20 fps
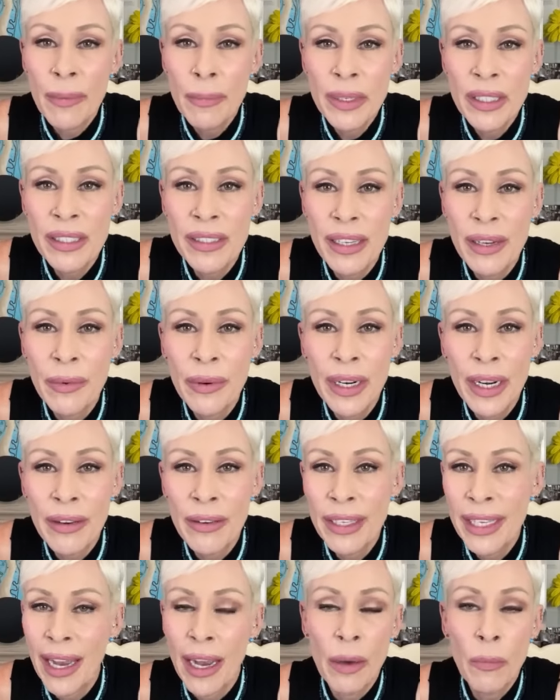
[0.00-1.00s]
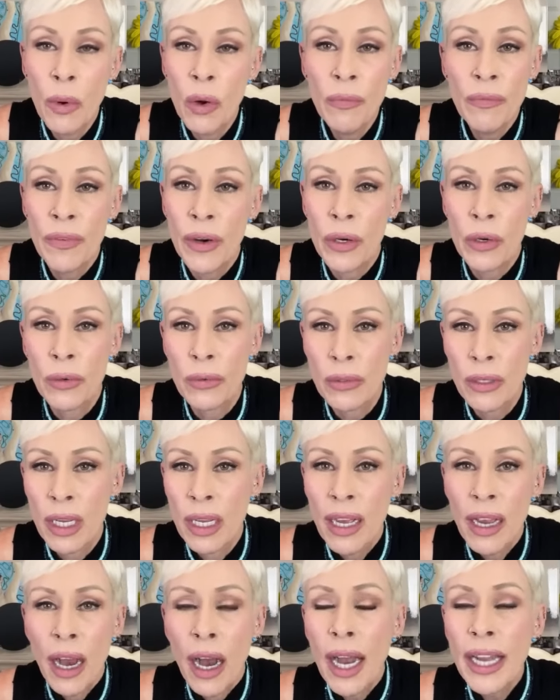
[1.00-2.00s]
I'm going to say whatever. Yeah, I won't vote.
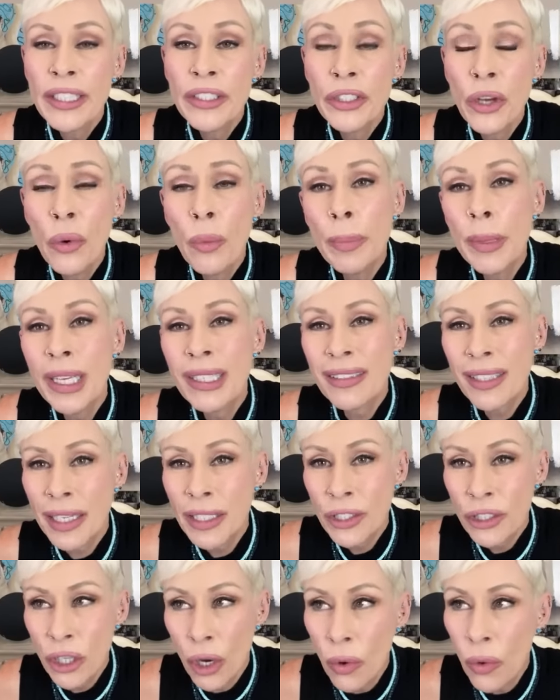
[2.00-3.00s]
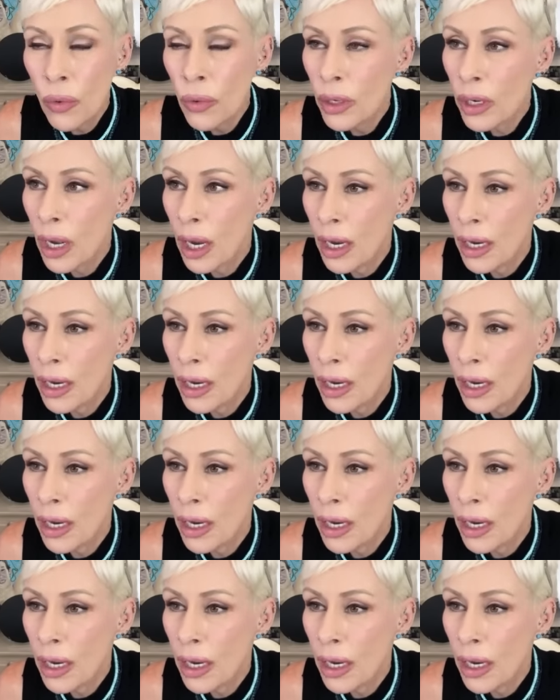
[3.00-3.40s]
I don't because I don't...